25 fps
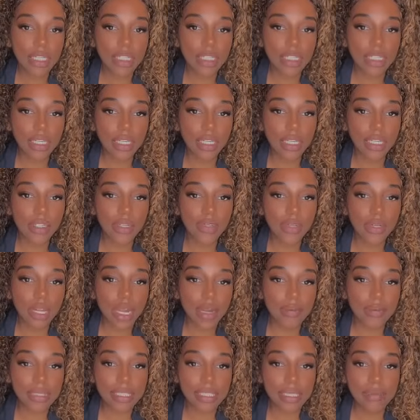It's gonna do it.
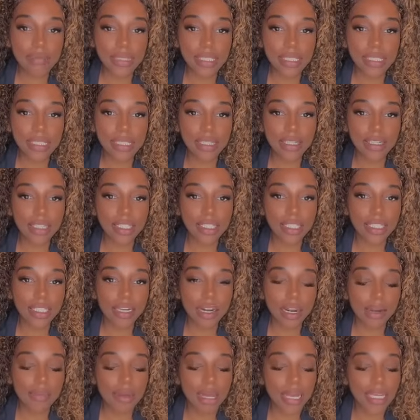I was tempted to go to
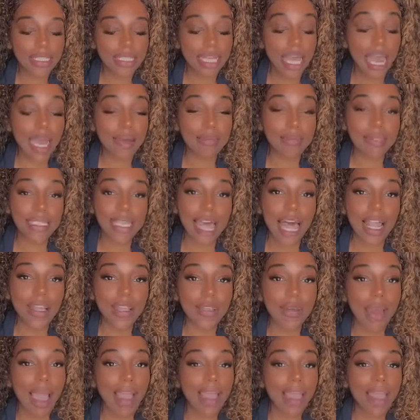Starbucks. I'm
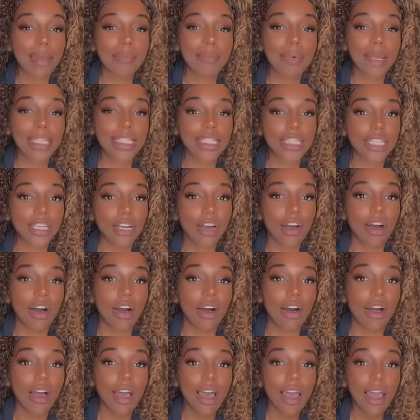telling you, I can't wait till
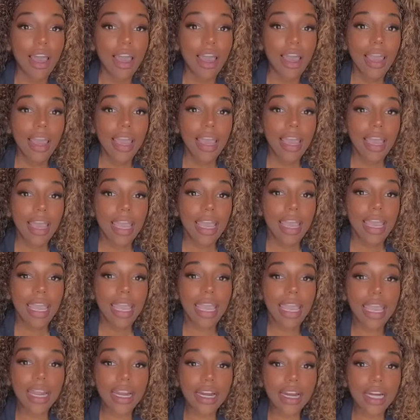y'all
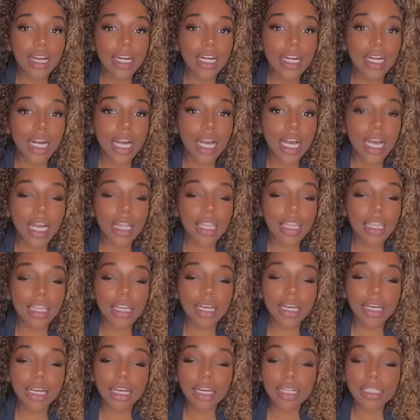hear
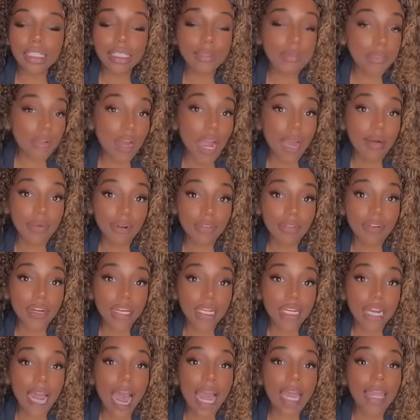the subscriber
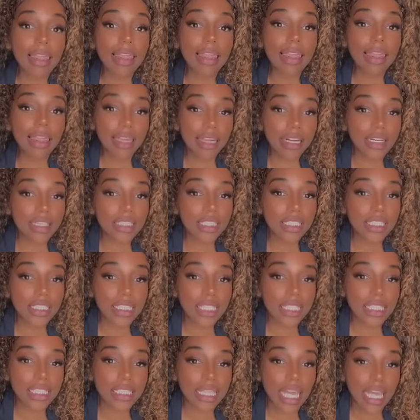reading. I literally
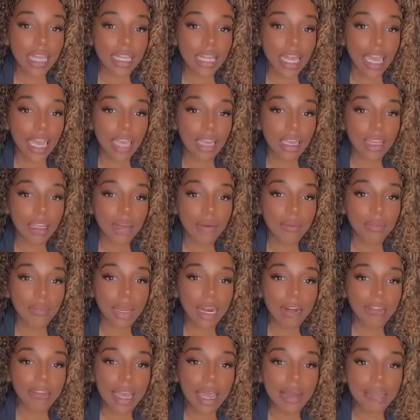just said that.
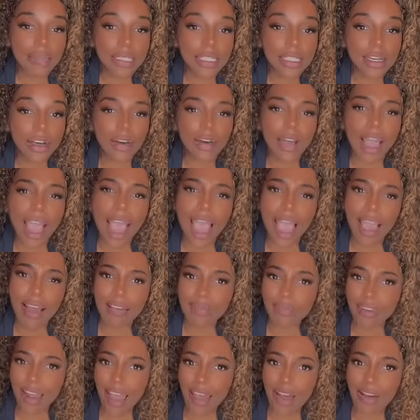Whatever happened to Uncle? I
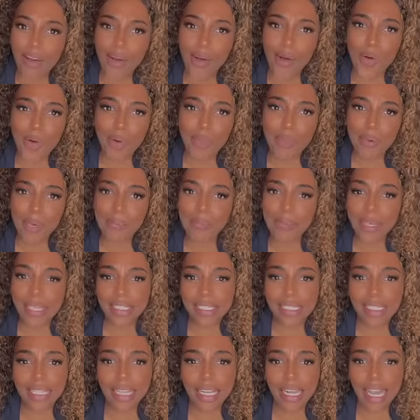don't know. I've been
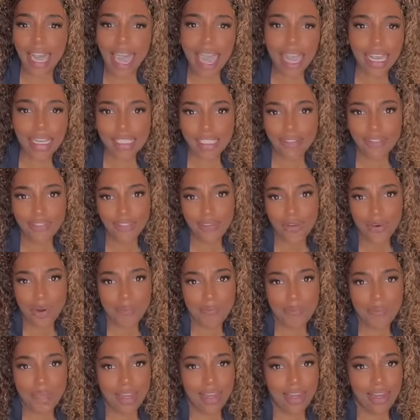missing an action for
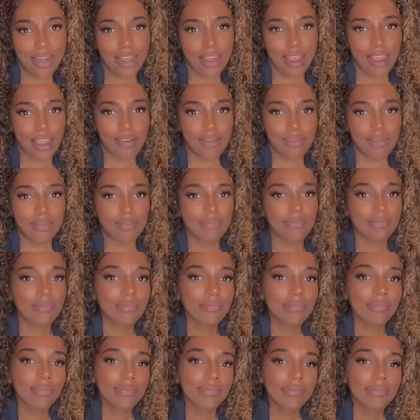a minute now.
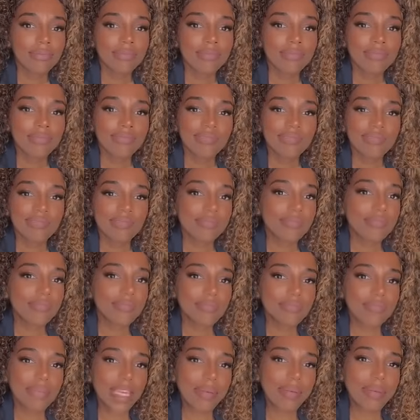
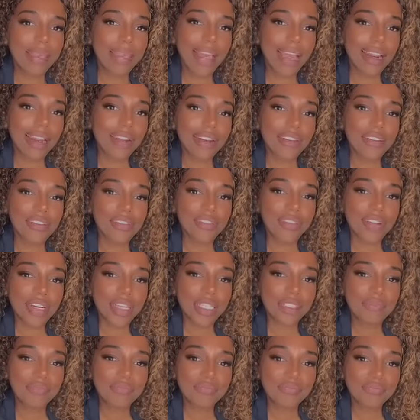Maybe he got a
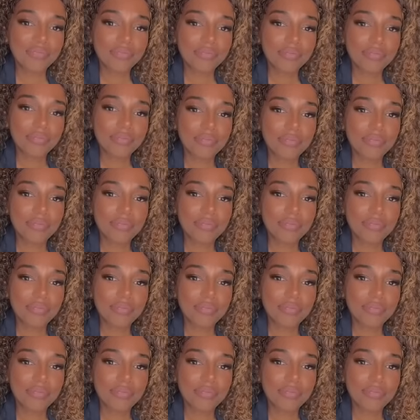girlfriend.